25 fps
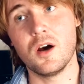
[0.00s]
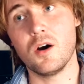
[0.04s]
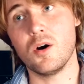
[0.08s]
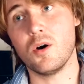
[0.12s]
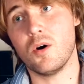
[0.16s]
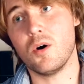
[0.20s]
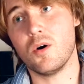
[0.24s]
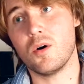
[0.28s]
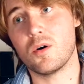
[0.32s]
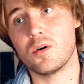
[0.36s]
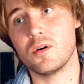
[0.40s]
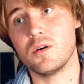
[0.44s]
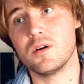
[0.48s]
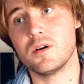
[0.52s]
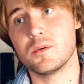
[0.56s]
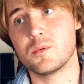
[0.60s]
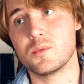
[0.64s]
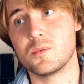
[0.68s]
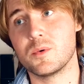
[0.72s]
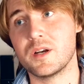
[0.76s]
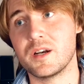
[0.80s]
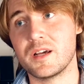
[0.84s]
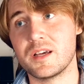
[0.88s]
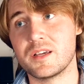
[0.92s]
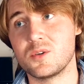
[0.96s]
Or,
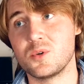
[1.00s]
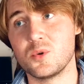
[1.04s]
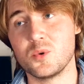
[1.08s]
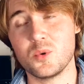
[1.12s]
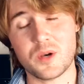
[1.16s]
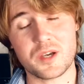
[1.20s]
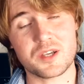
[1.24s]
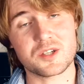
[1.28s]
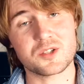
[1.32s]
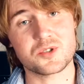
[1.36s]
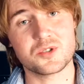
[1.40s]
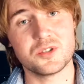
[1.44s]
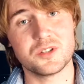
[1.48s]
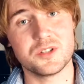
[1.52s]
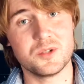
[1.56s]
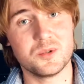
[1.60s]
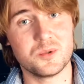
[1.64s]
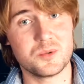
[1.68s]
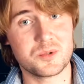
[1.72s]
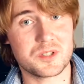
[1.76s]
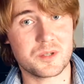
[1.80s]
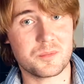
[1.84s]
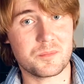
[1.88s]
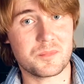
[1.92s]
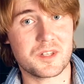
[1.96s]
when I do actually do
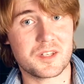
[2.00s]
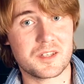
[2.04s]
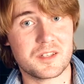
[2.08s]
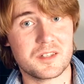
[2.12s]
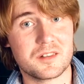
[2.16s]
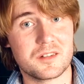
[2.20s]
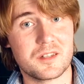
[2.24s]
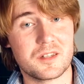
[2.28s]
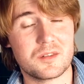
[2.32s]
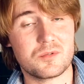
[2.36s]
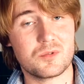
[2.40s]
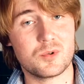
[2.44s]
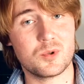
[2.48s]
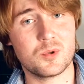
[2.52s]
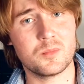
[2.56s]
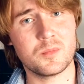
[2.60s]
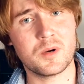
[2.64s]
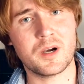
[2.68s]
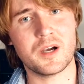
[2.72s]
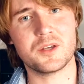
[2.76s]
something in that room,